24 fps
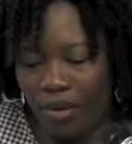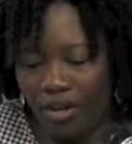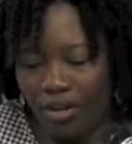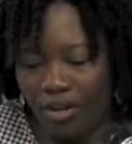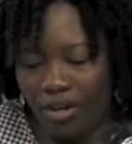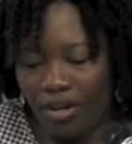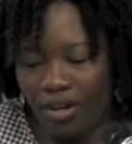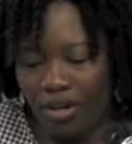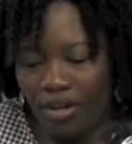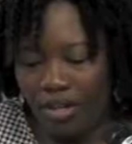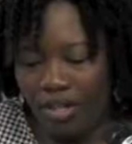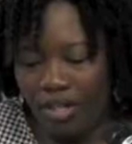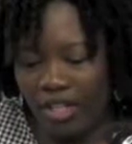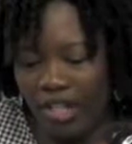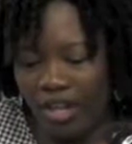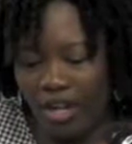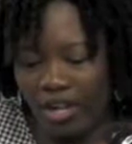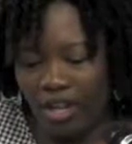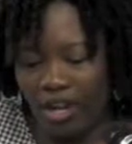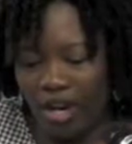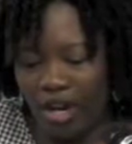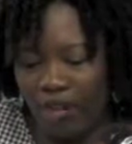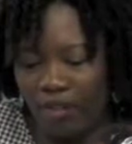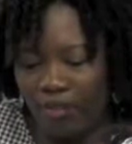one heard the
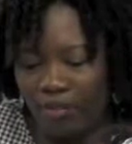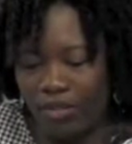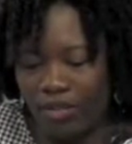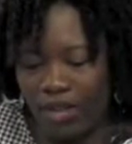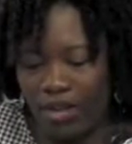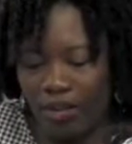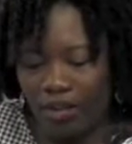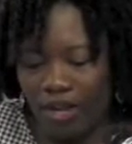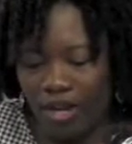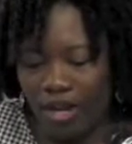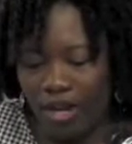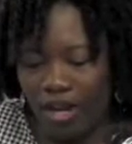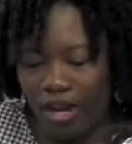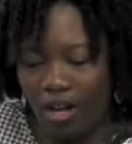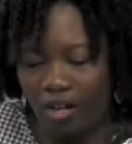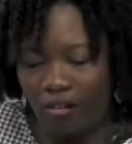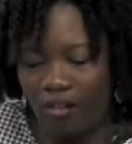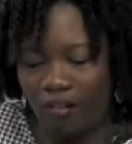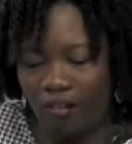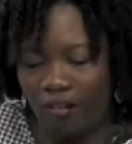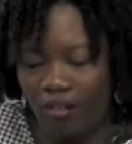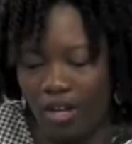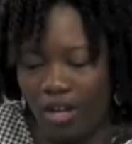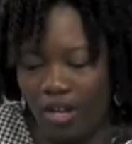alarms going
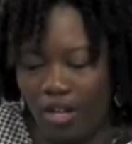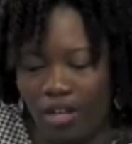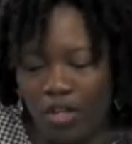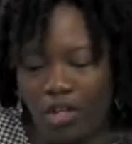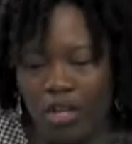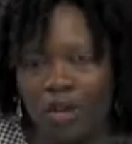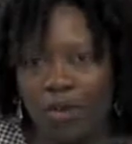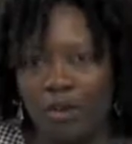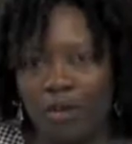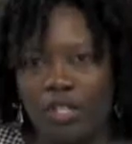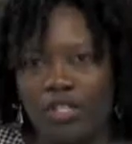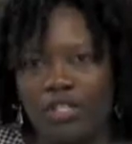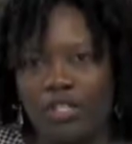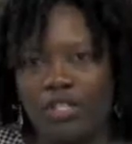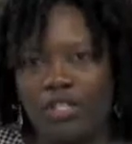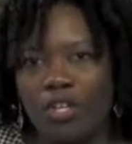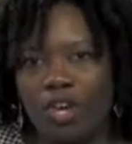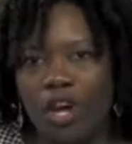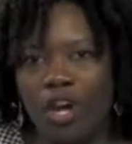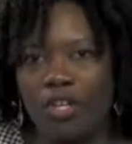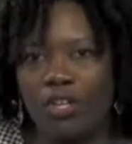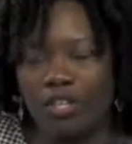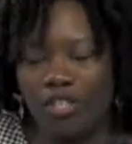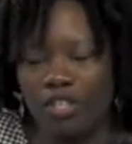off. No one
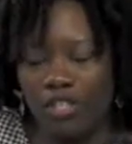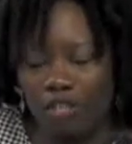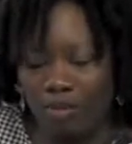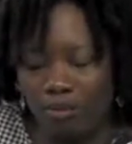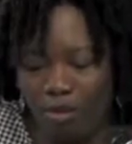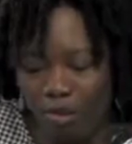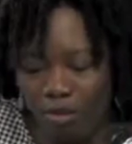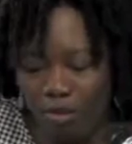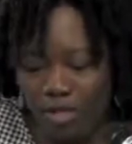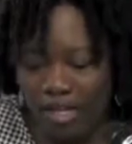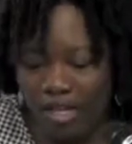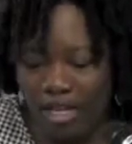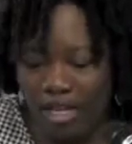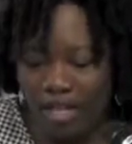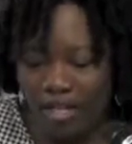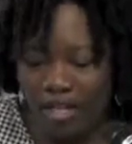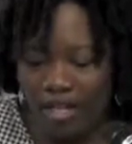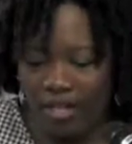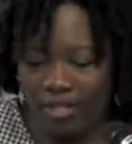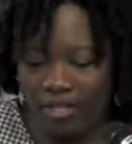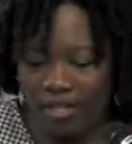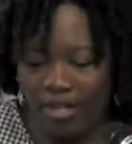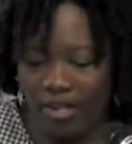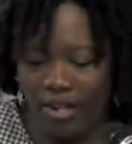saw the smoke
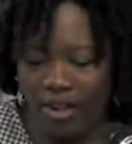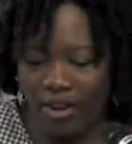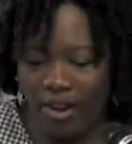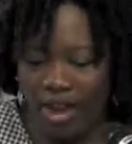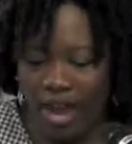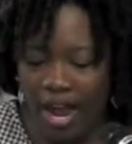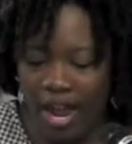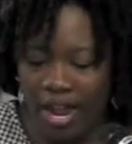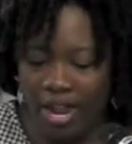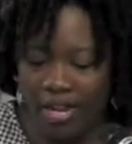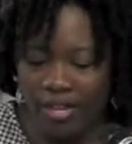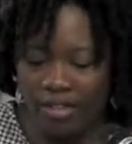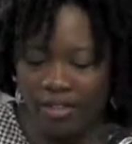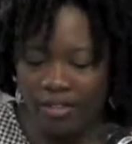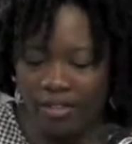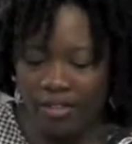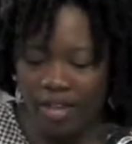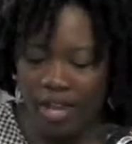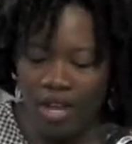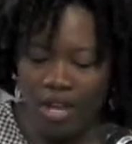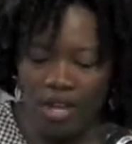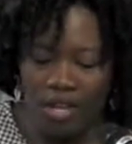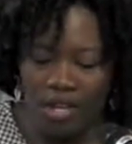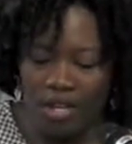signals in your
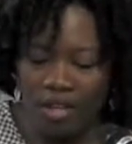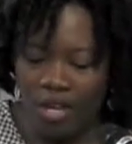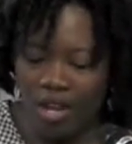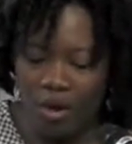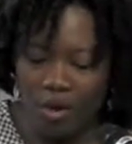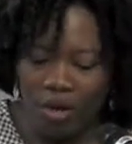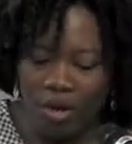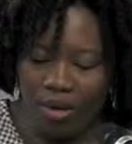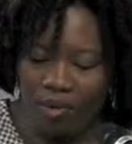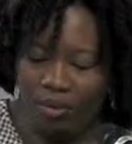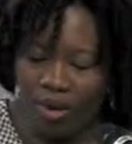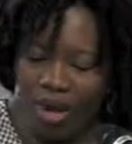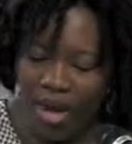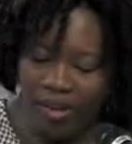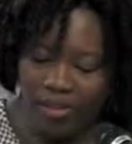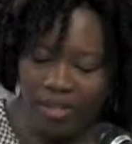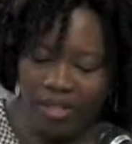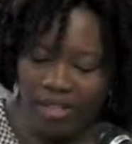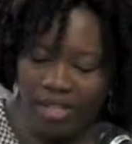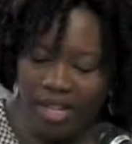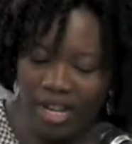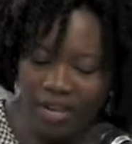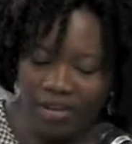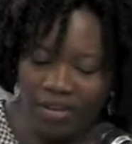eyes. No one
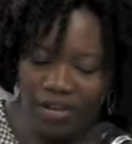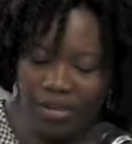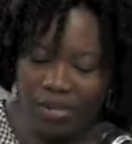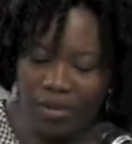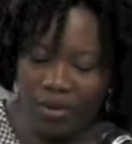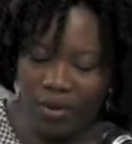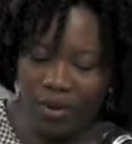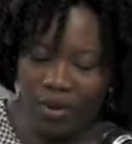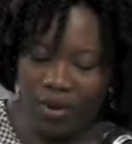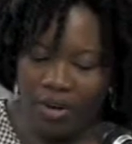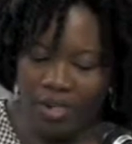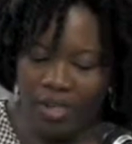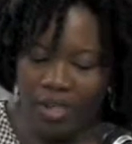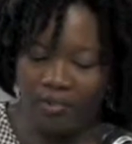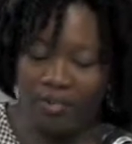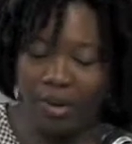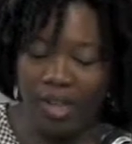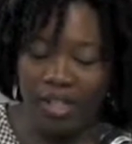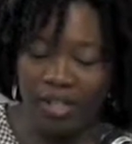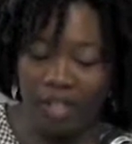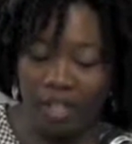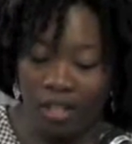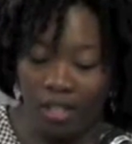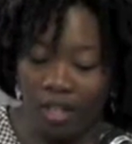pounded down the doors,
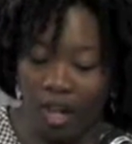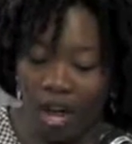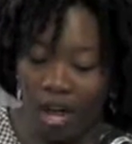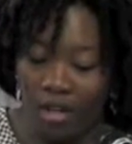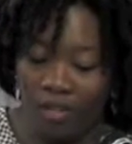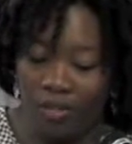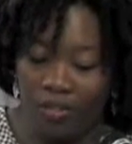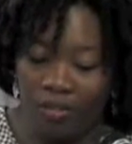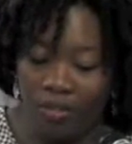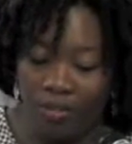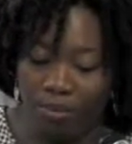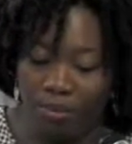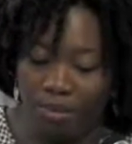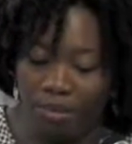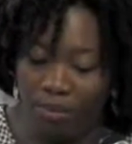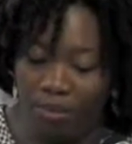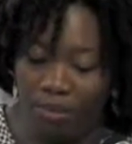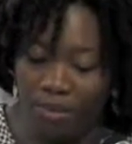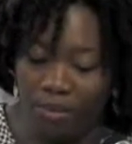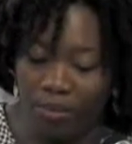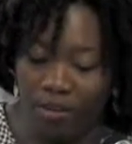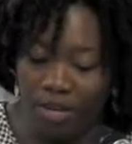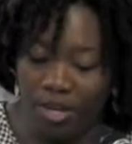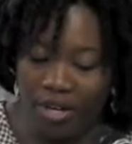picked the locks, or
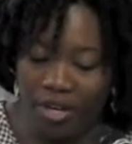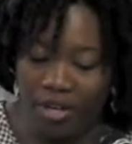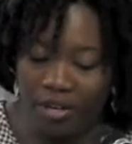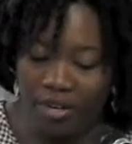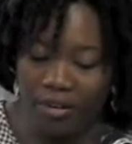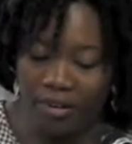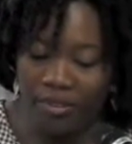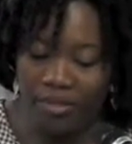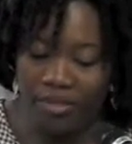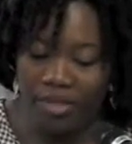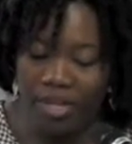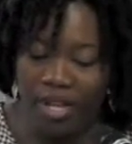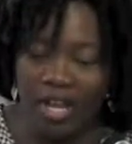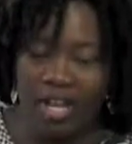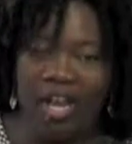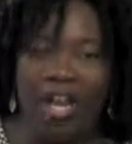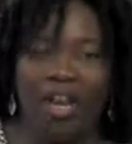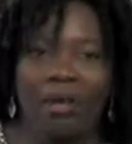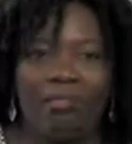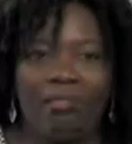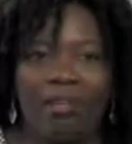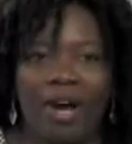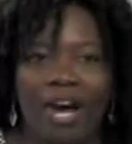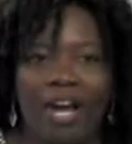broke the windows.
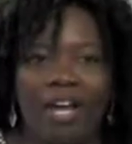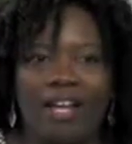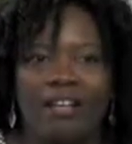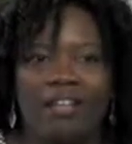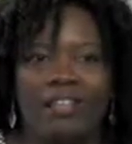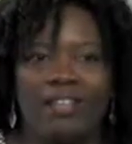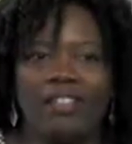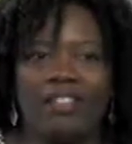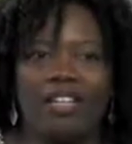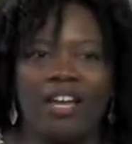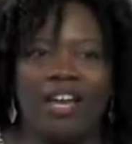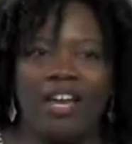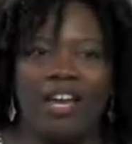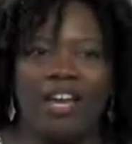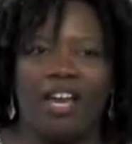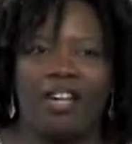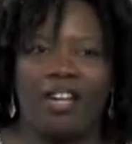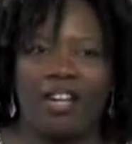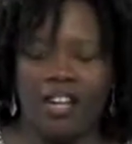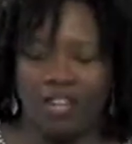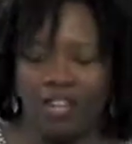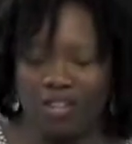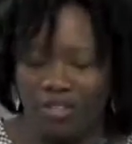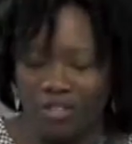Miles
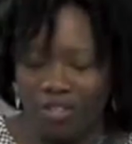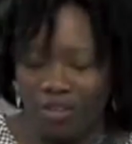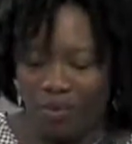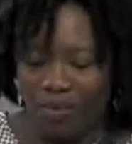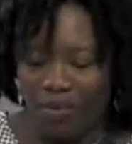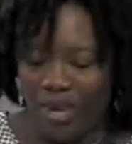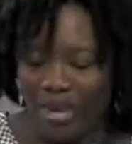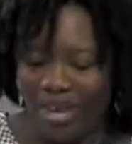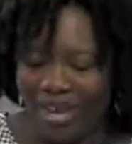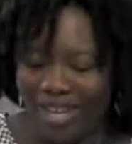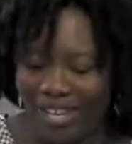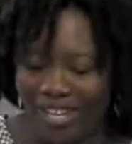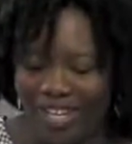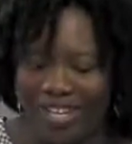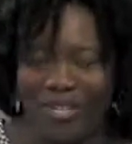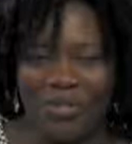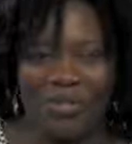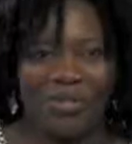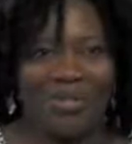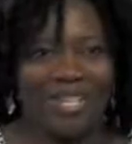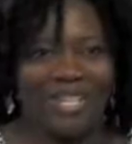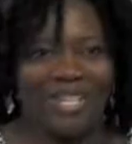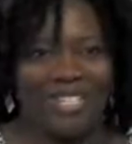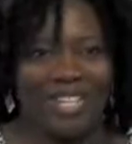and years away,
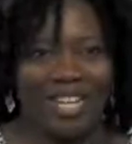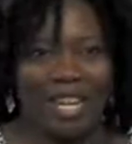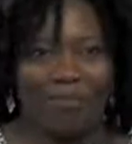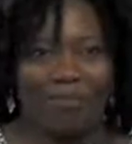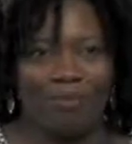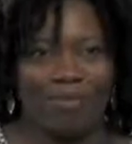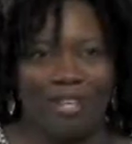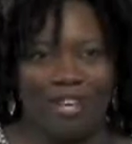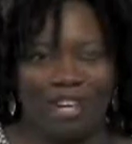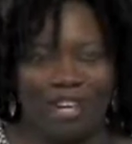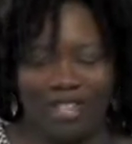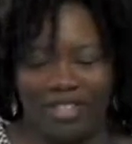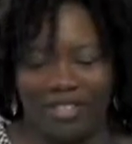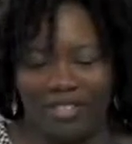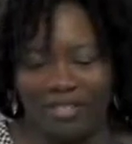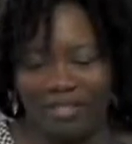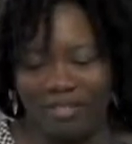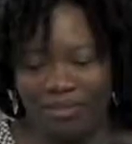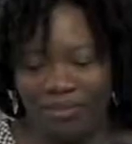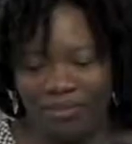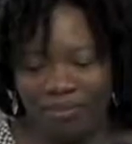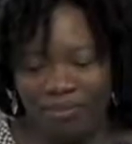we slept on.